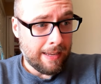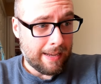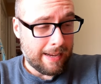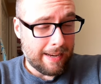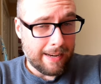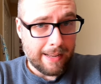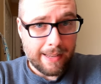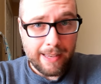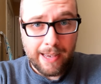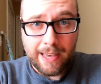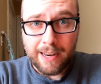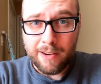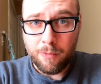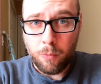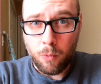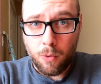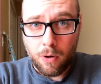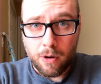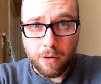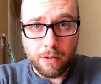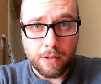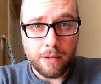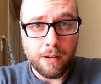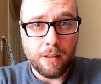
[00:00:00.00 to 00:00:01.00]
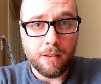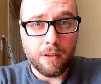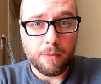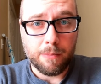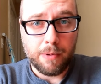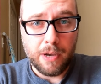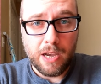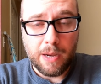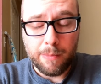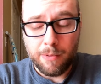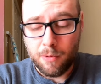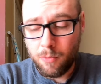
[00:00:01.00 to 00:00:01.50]
Any kind of watercolor
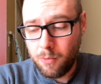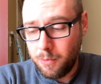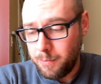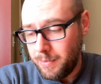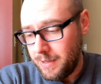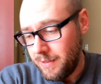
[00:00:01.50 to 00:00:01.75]
paper will